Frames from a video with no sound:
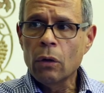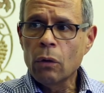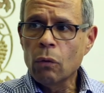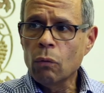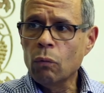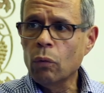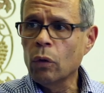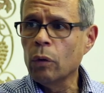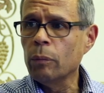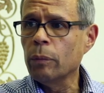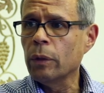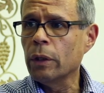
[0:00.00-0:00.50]

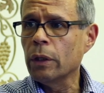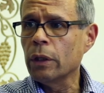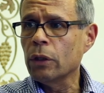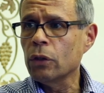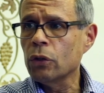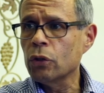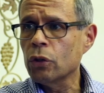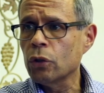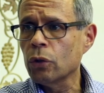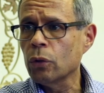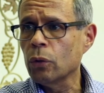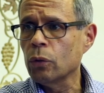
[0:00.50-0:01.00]
women and
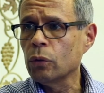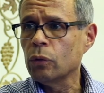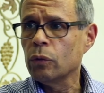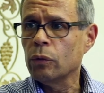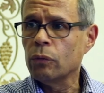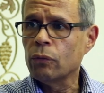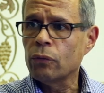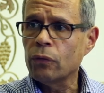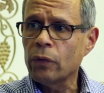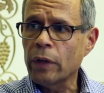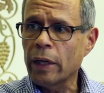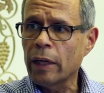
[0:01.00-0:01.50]

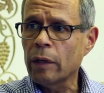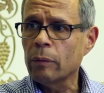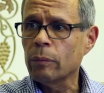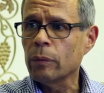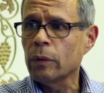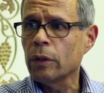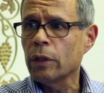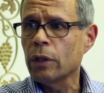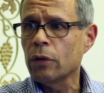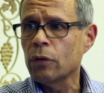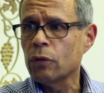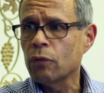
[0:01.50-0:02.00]
children,
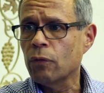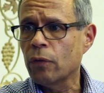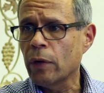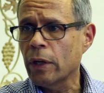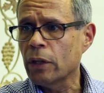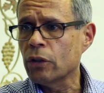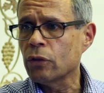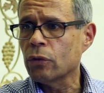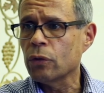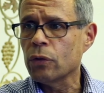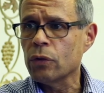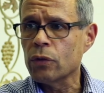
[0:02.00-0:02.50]
families,
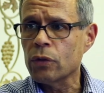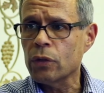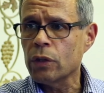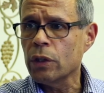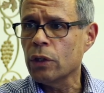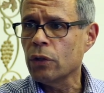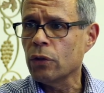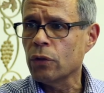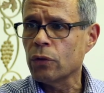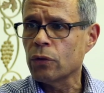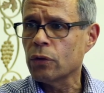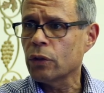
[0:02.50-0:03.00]
veterans,
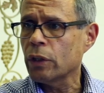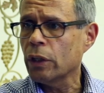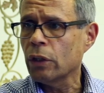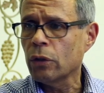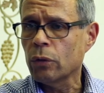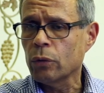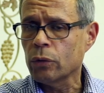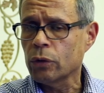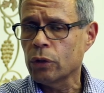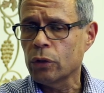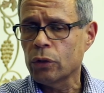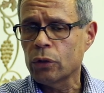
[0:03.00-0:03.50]
seniors,
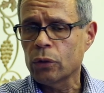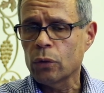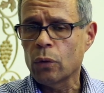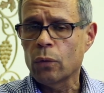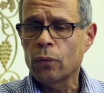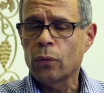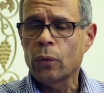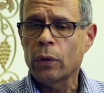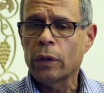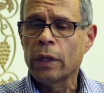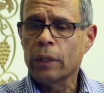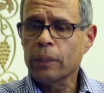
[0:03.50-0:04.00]
singles, and so
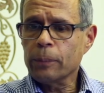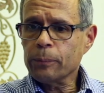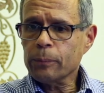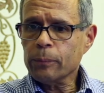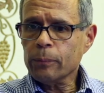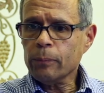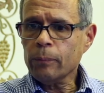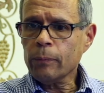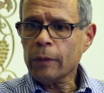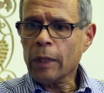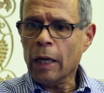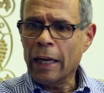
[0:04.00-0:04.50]
forth.
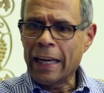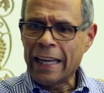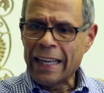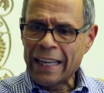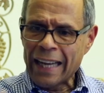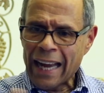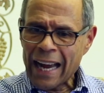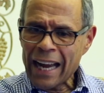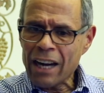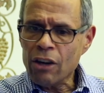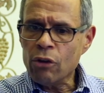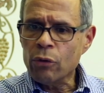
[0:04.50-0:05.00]
In
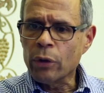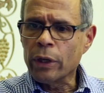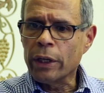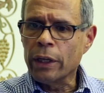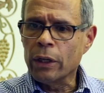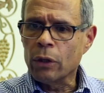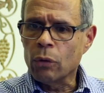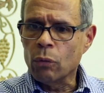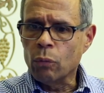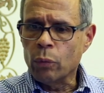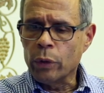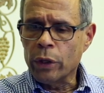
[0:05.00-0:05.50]

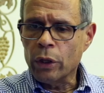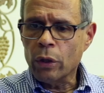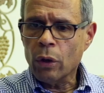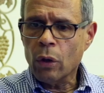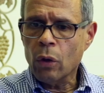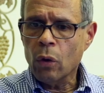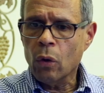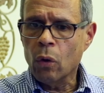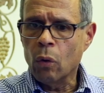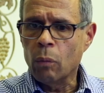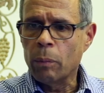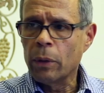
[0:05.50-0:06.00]
aggregate, we
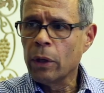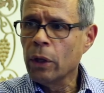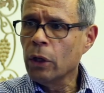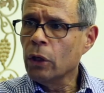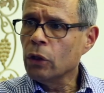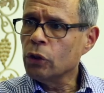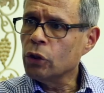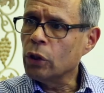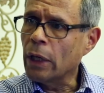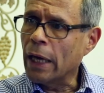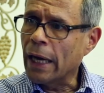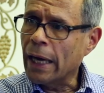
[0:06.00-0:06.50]
hope
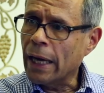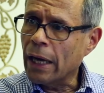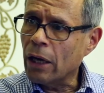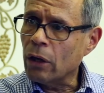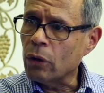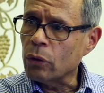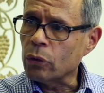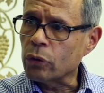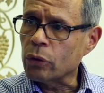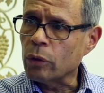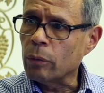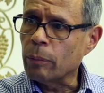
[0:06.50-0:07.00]
to
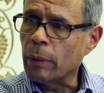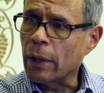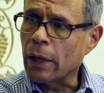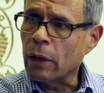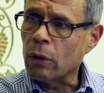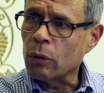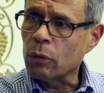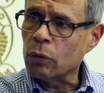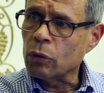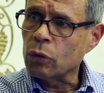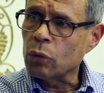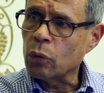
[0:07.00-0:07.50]
house
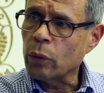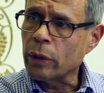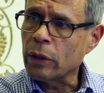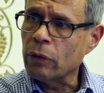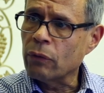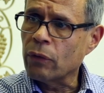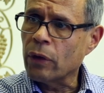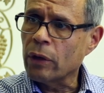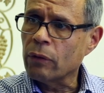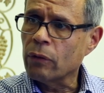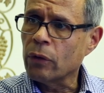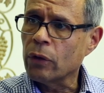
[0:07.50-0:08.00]
about
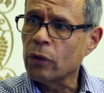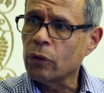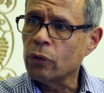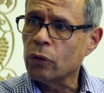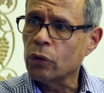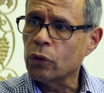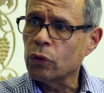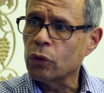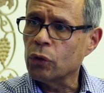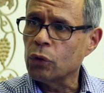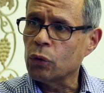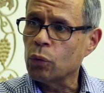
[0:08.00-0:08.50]

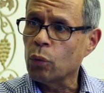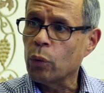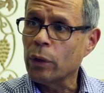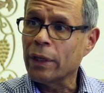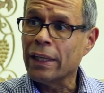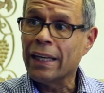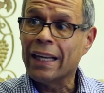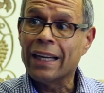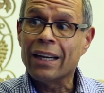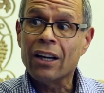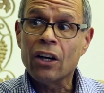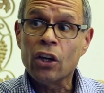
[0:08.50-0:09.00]
2,500 to
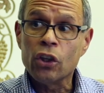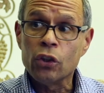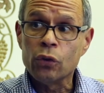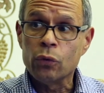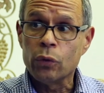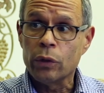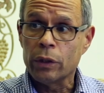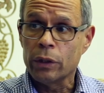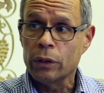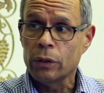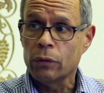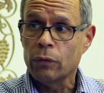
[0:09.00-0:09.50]

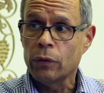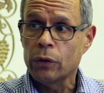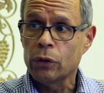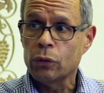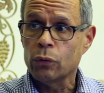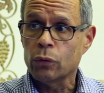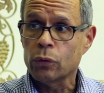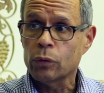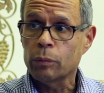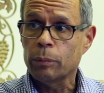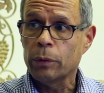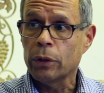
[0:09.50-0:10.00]
2,800
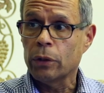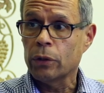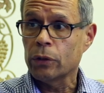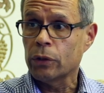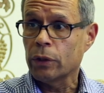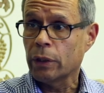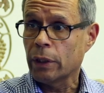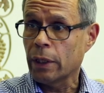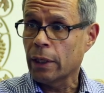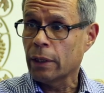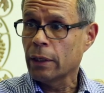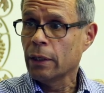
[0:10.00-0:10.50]
individuals because,
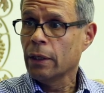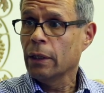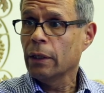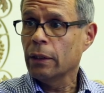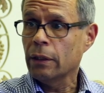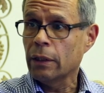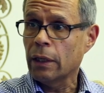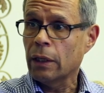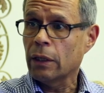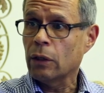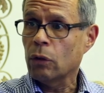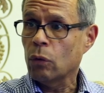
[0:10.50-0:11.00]
again,
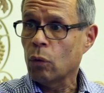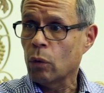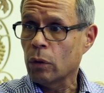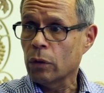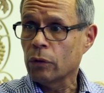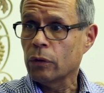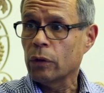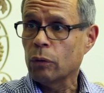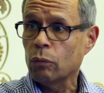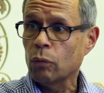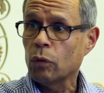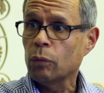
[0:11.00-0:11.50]
not all
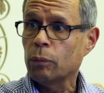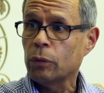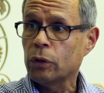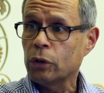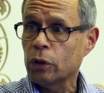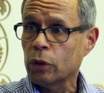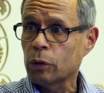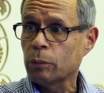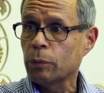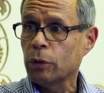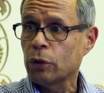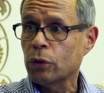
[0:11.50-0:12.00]
of them will
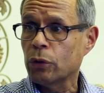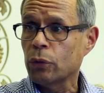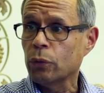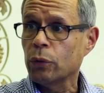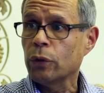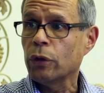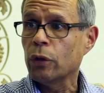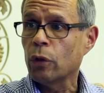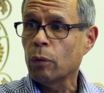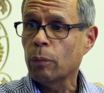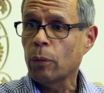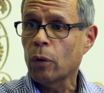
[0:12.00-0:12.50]
just be
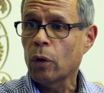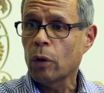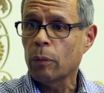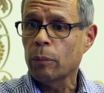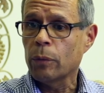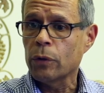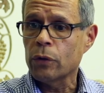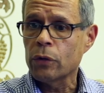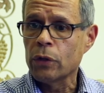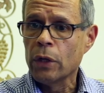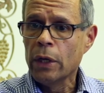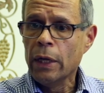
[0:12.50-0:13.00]
studio
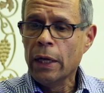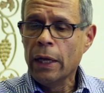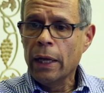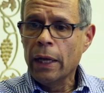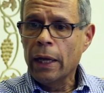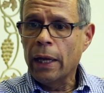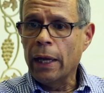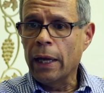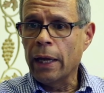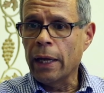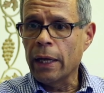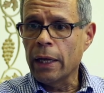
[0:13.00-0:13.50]
apartments.
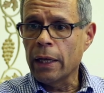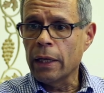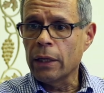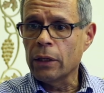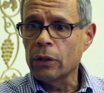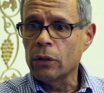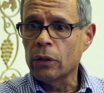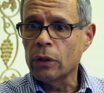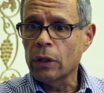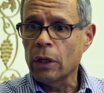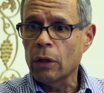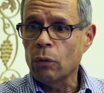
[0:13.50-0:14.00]

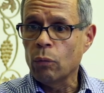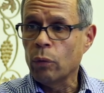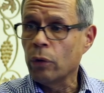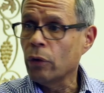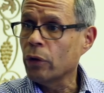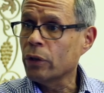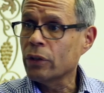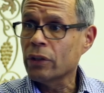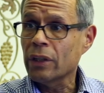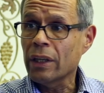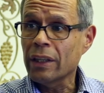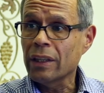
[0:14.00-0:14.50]
And we're
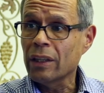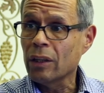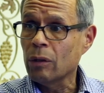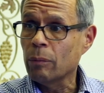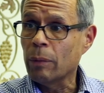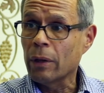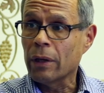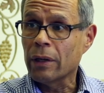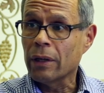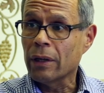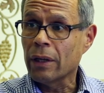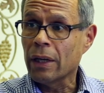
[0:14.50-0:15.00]
excited
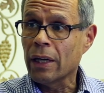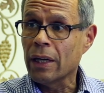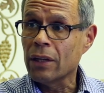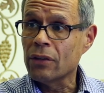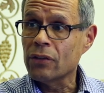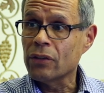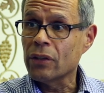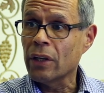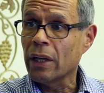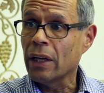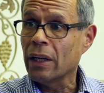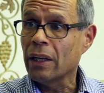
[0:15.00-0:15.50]
about it.
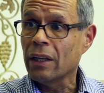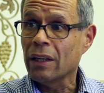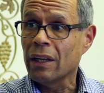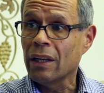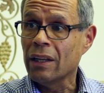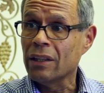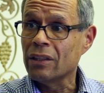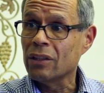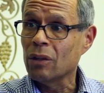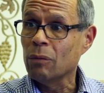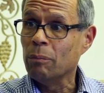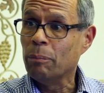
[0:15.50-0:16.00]
It's
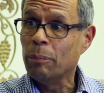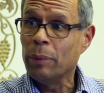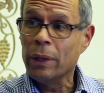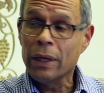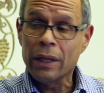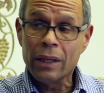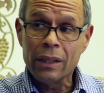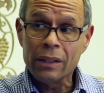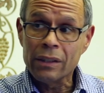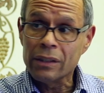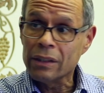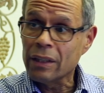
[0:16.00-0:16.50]
a
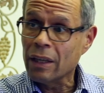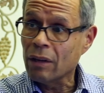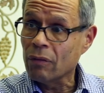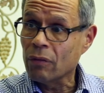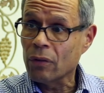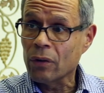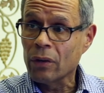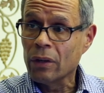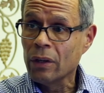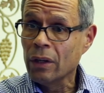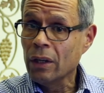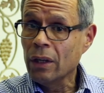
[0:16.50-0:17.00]
big
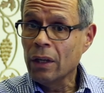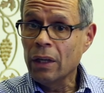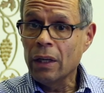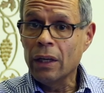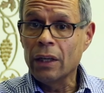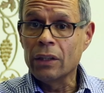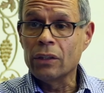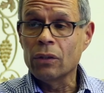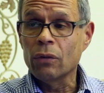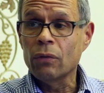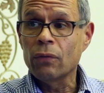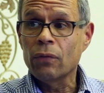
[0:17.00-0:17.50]
endeavor.
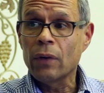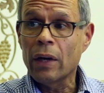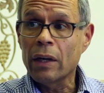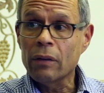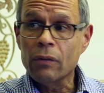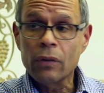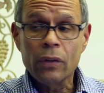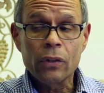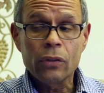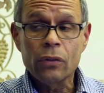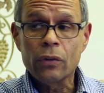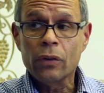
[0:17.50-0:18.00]
It's a
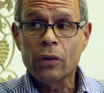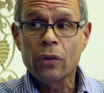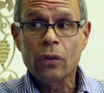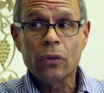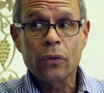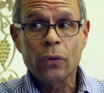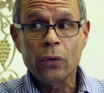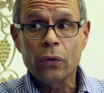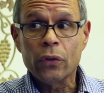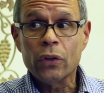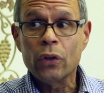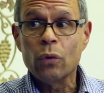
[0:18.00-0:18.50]

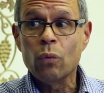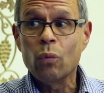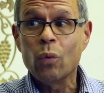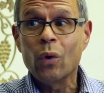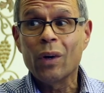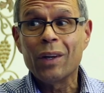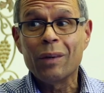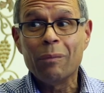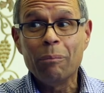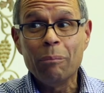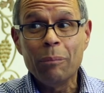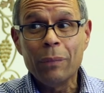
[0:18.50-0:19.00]

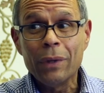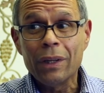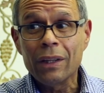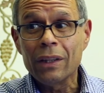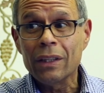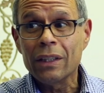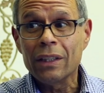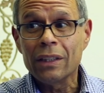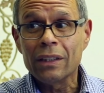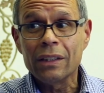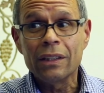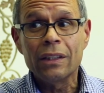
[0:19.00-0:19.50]
$531
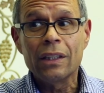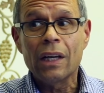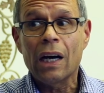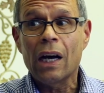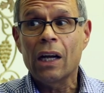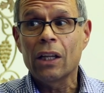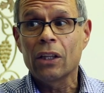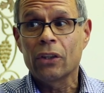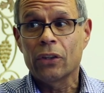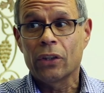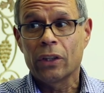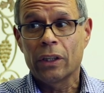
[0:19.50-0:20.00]
million
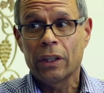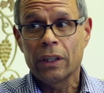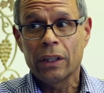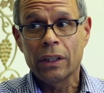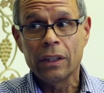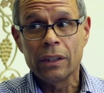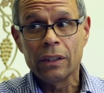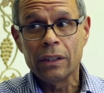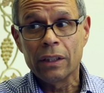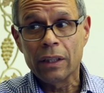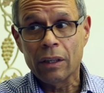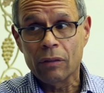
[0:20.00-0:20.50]

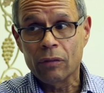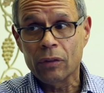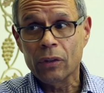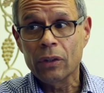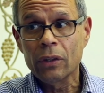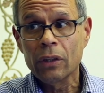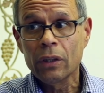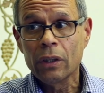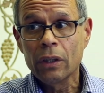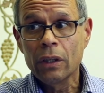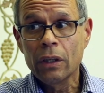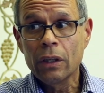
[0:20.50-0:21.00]

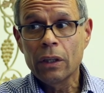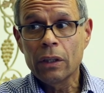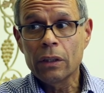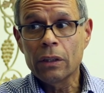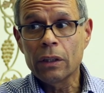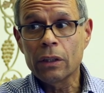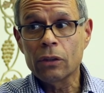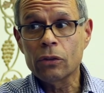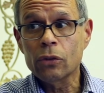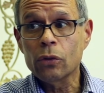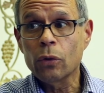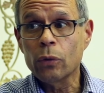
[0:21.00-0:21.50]
endeavor.
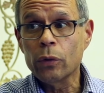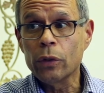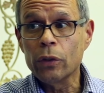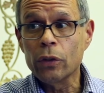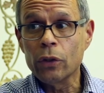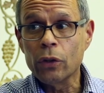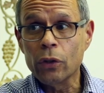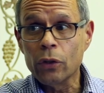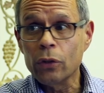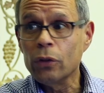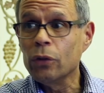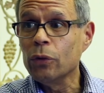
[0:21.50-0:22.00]
Now, Tony,
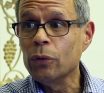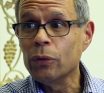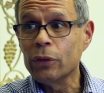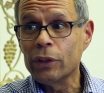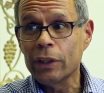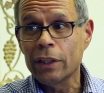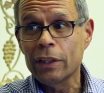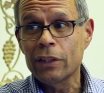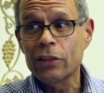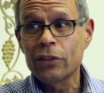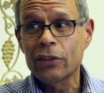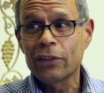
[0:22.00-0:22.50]
the good news
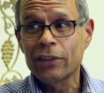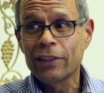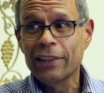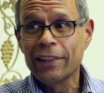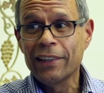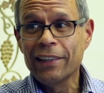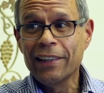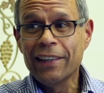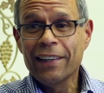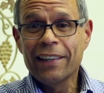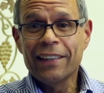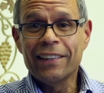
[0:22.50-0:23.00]
is
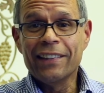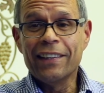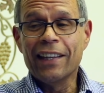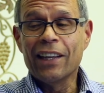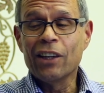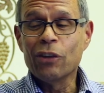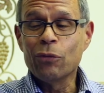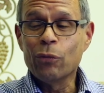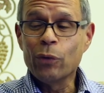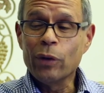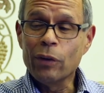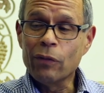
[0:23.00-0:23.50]

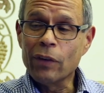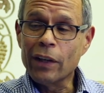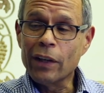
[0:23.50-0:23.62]
that we've